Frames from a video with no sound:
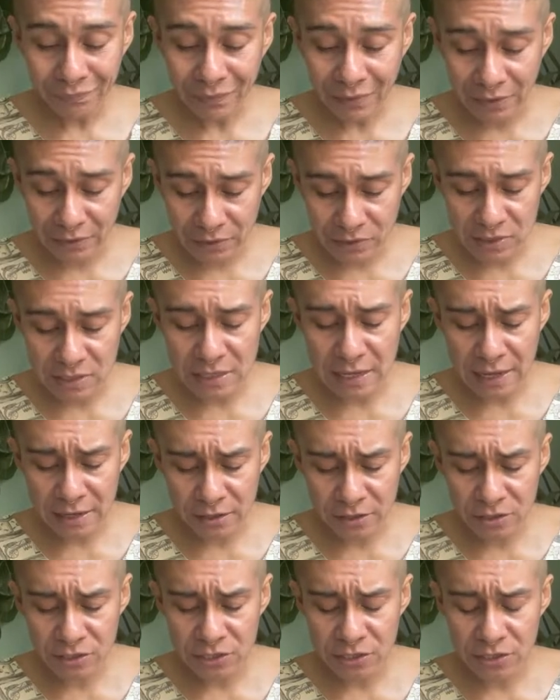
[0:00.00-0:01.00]
there's the
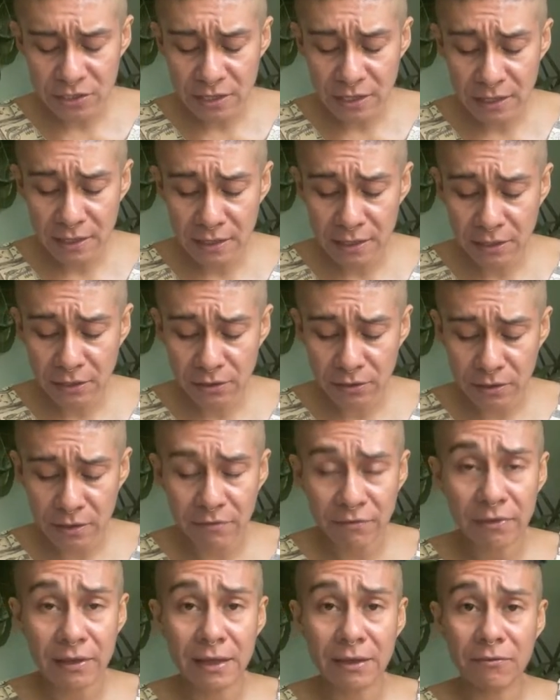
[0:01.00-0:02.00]
energy today in your
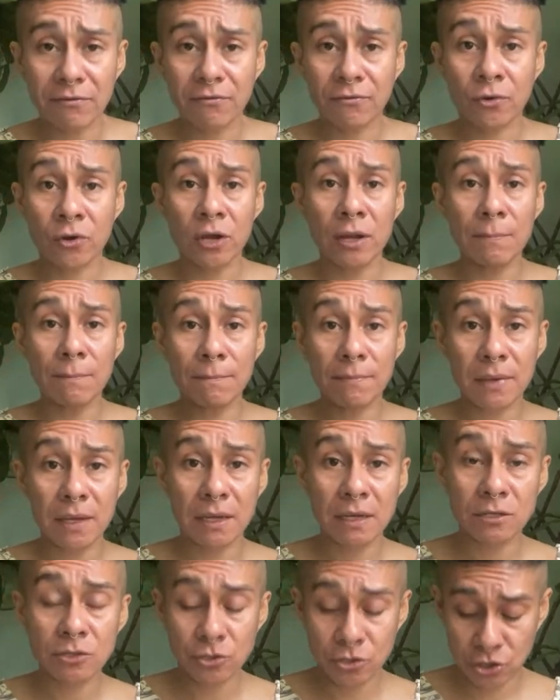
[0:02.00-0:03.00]
love life for a
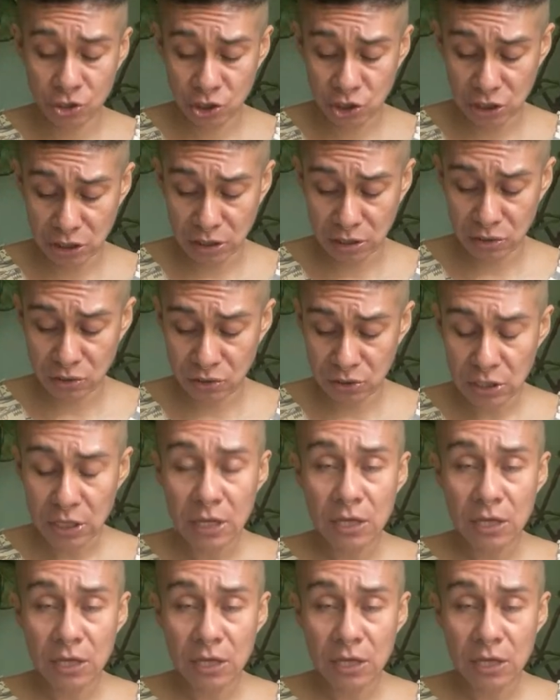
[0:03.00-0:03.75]
major change,